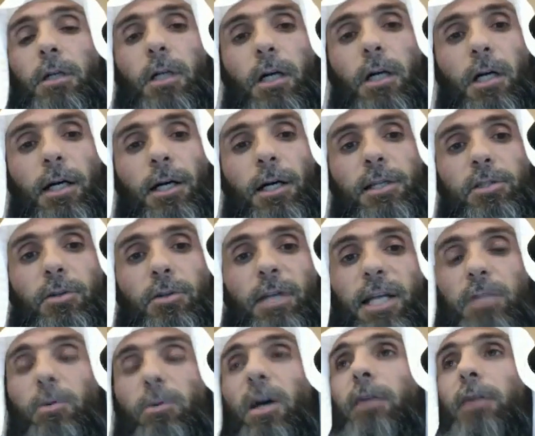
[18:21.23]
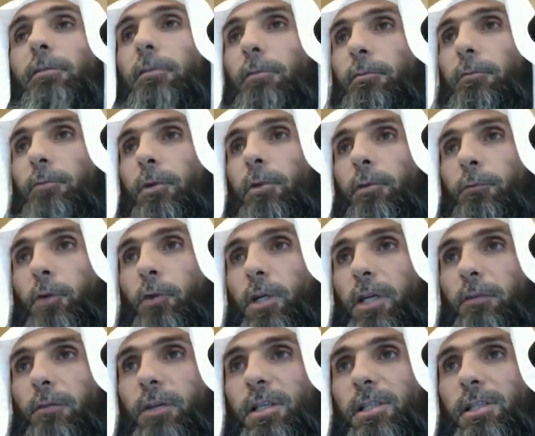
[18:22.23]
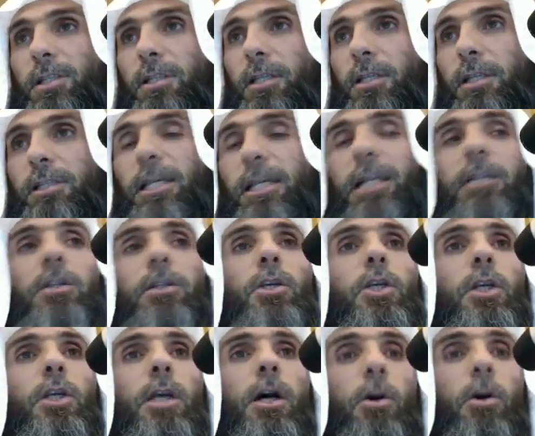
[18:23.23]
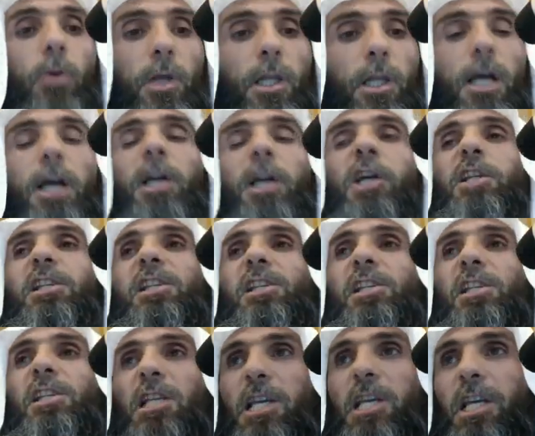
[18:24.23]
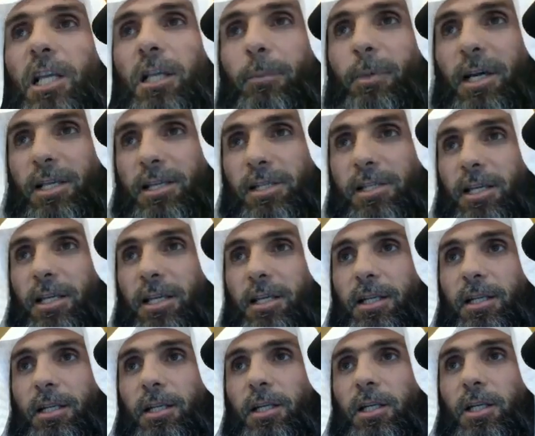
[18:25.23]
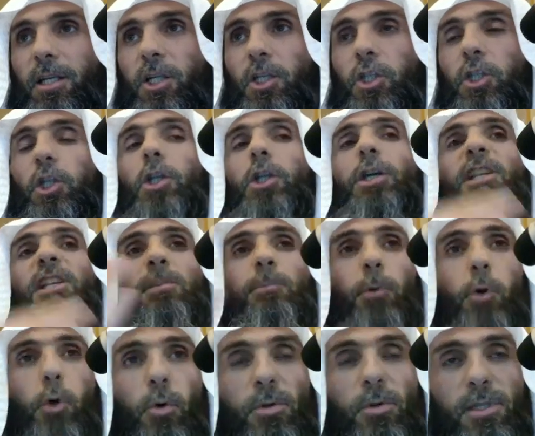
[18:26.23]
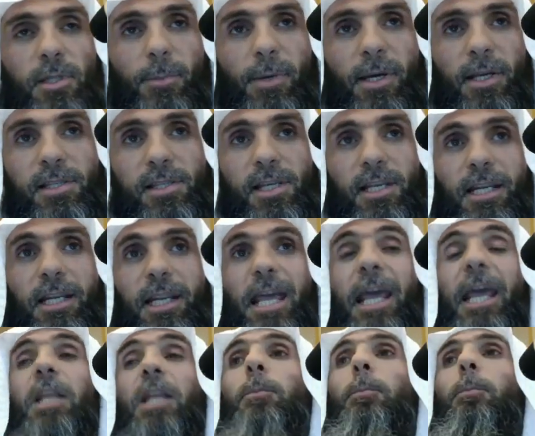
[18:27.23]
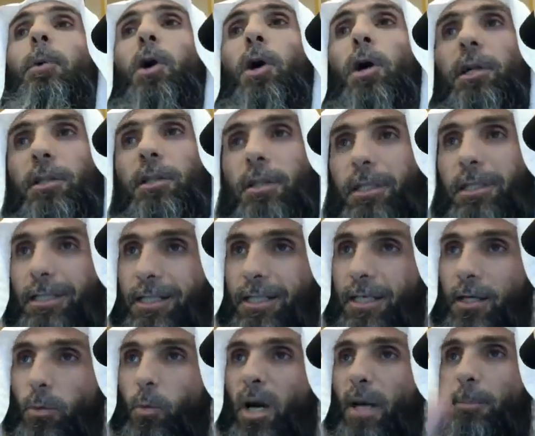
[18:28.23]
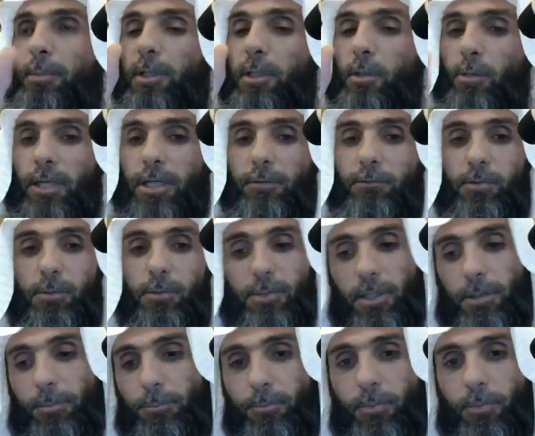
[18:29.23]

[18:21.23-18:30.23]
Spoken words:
So that's why forgiveness is that, oh Allah, conceal my sin. Don't expose my sin and pardon. Wipe it away from me.